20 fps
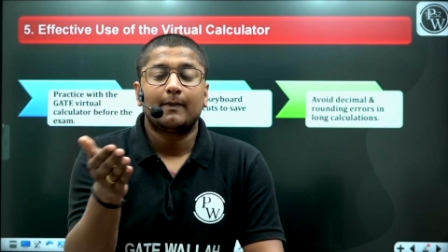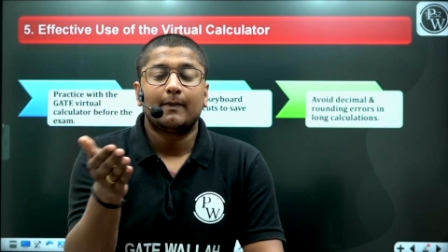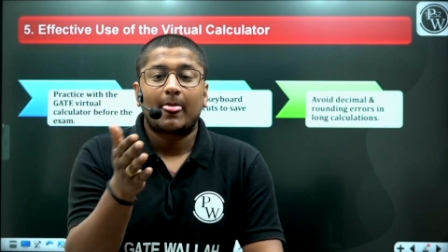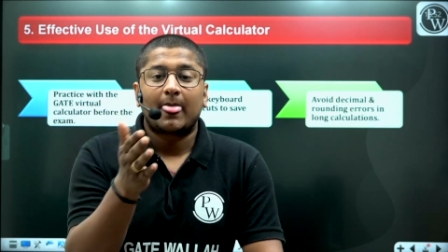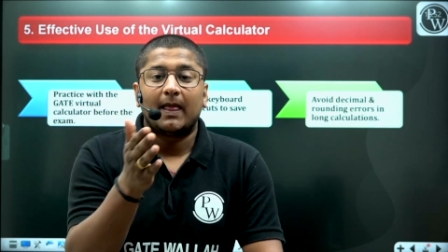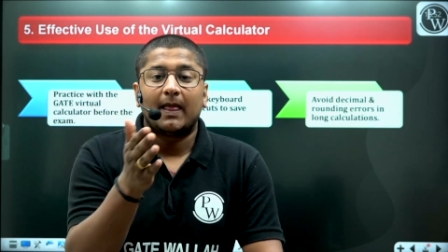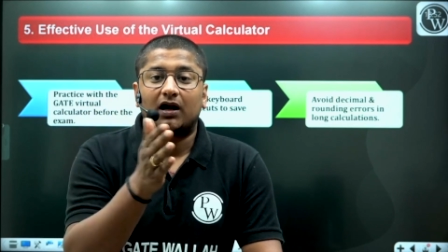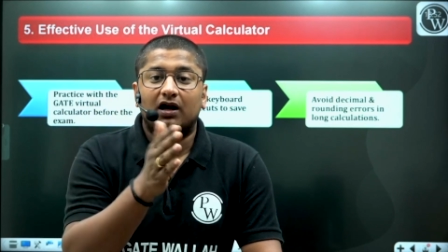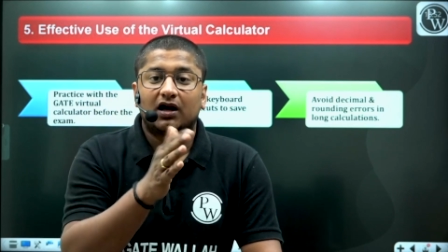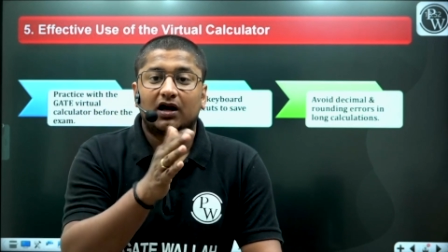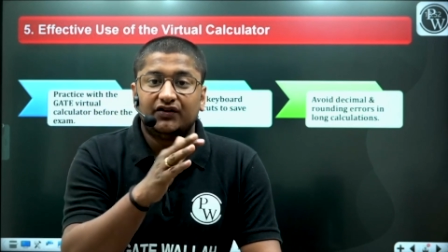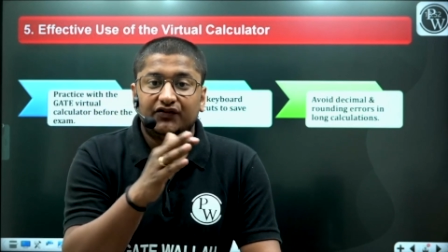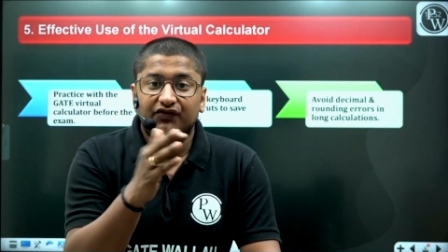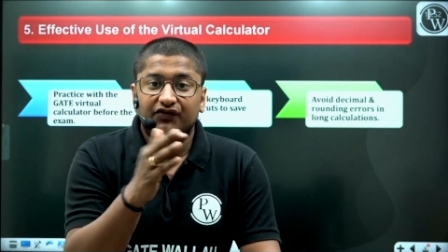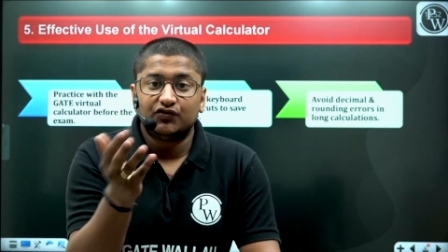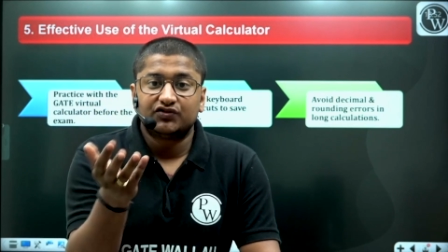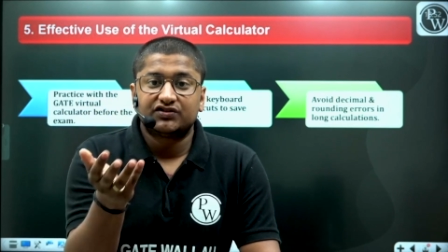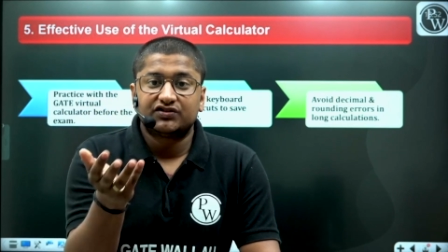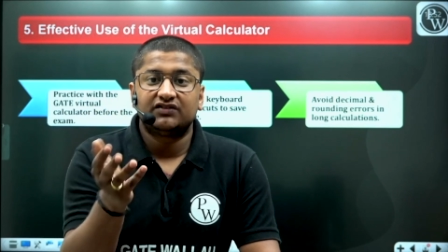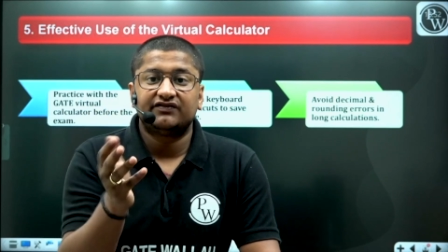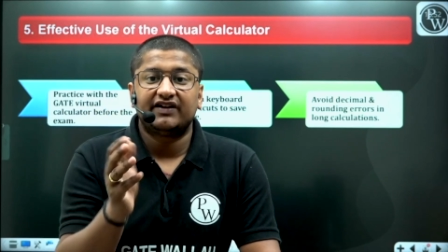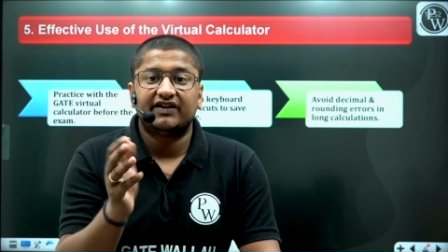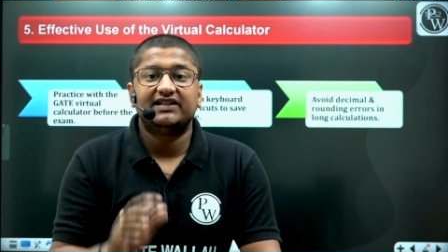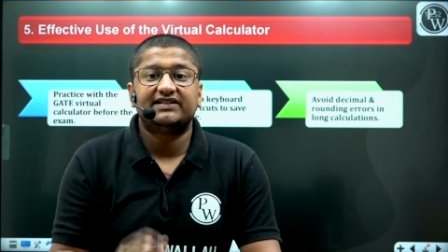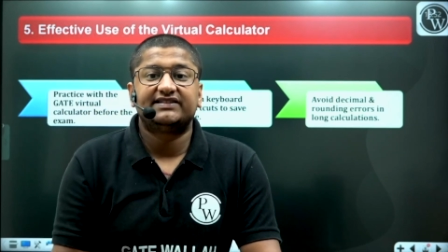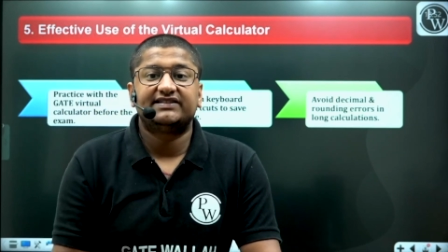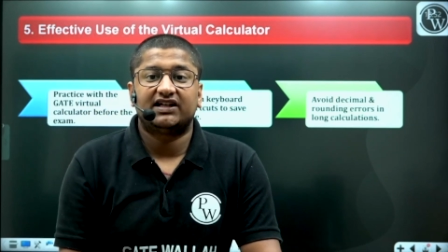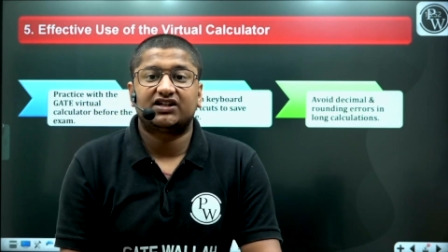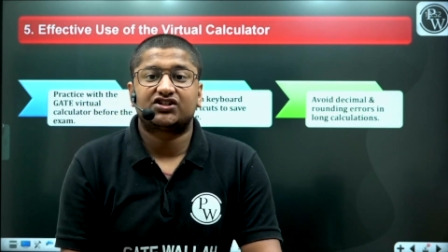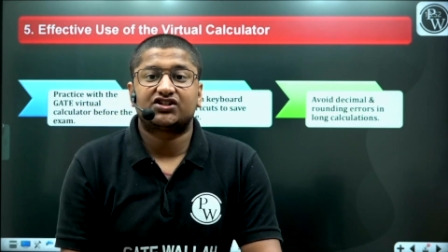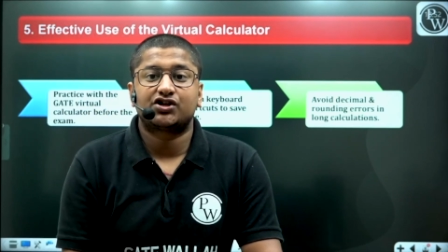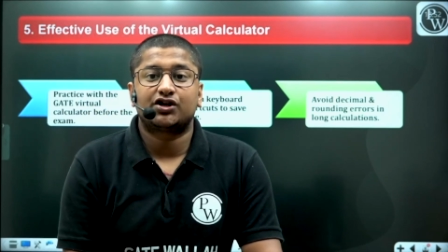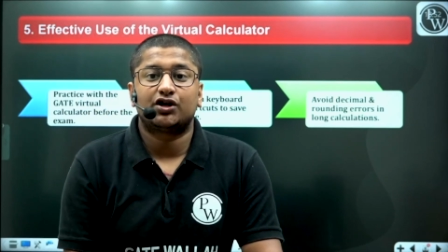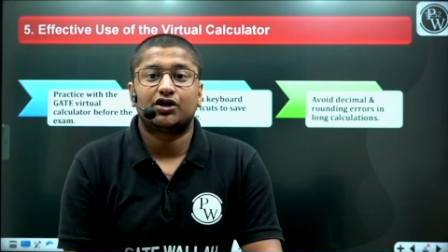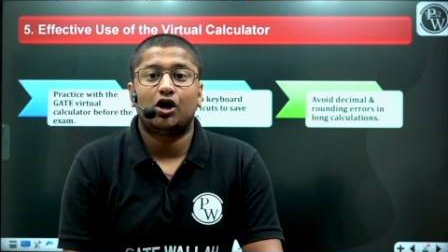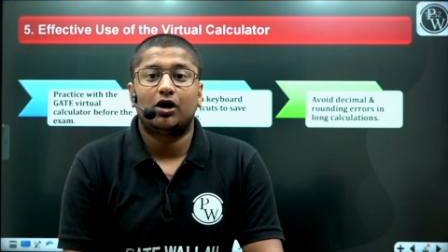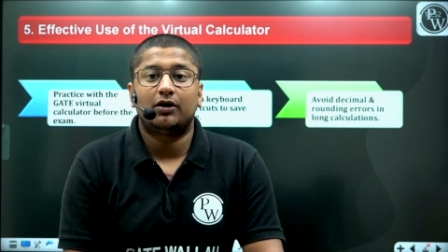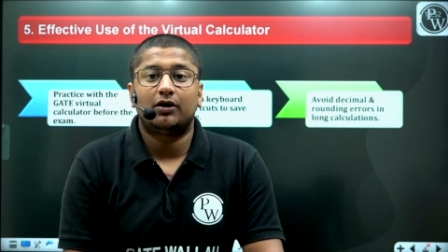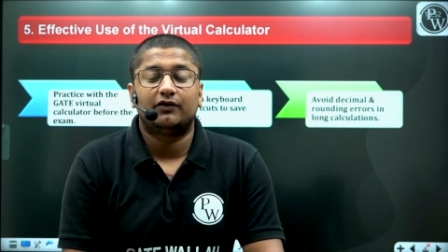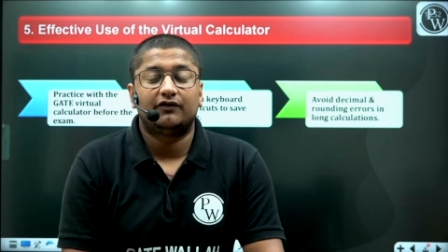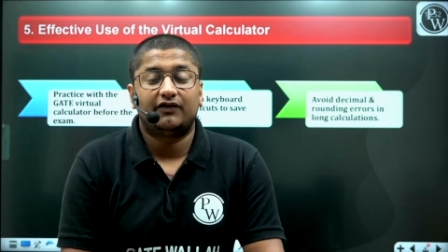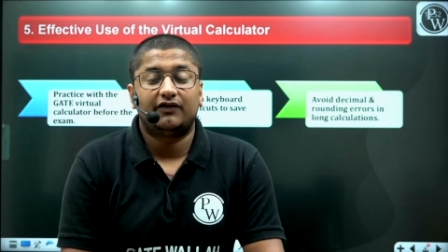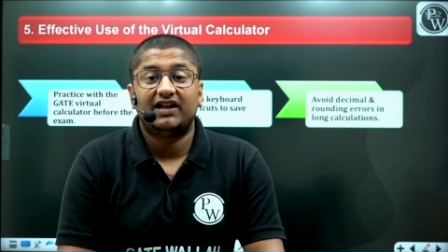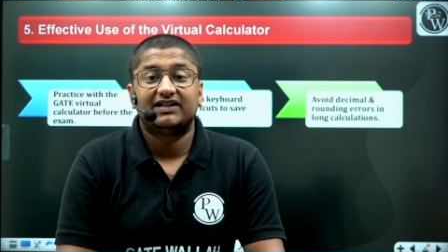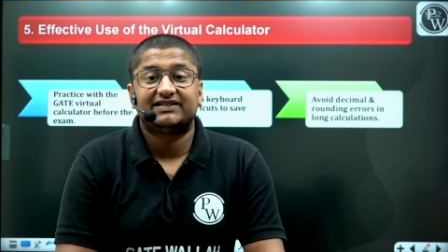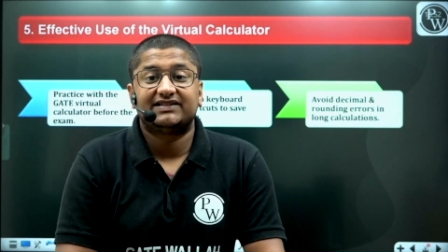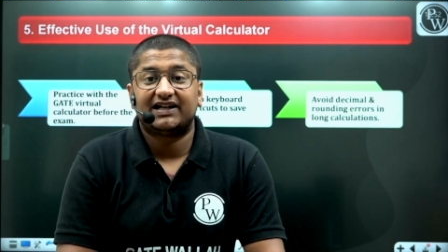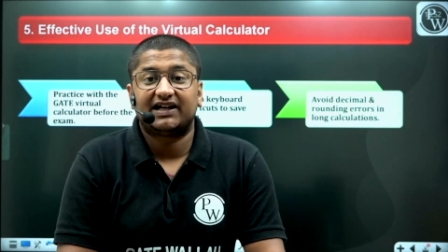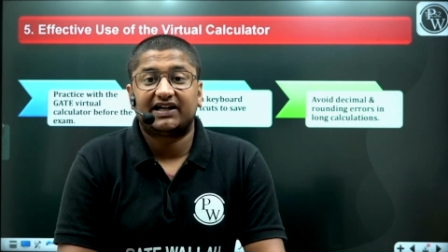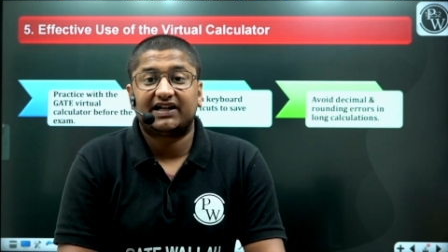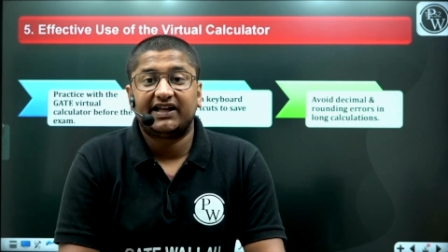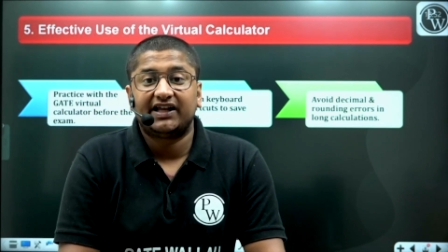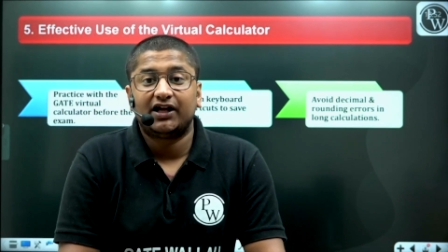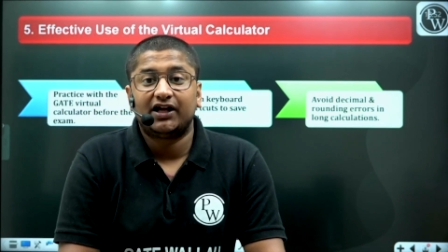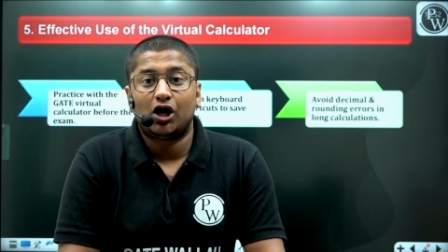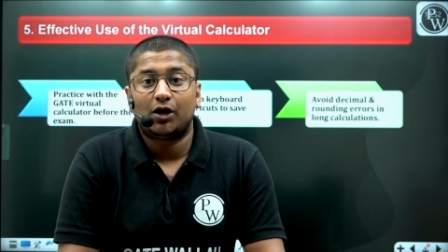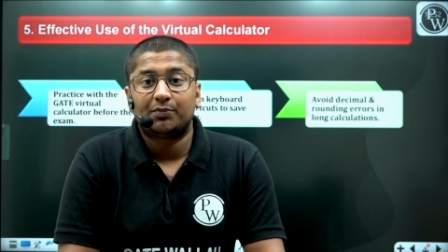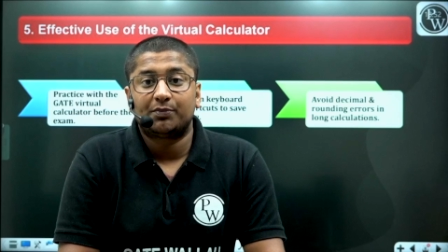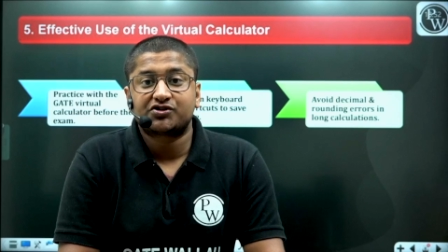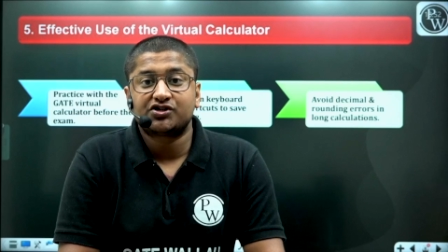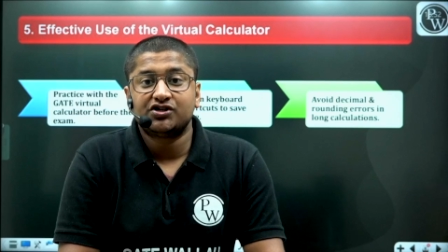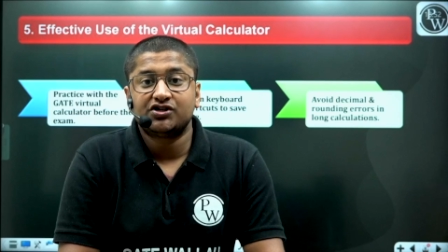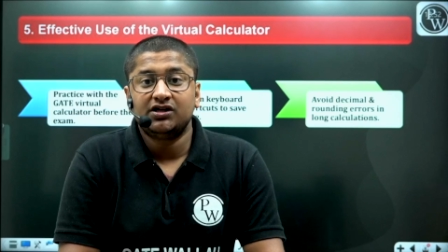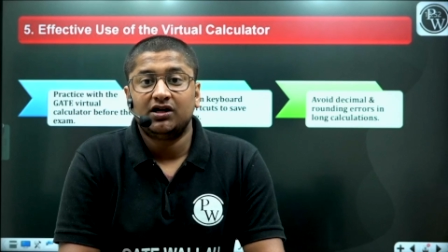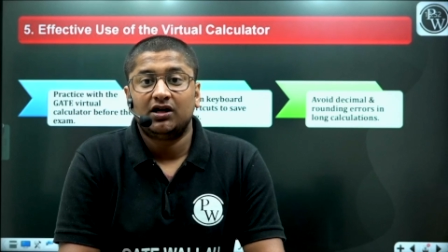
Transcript: a confusion while selection or while selecting your option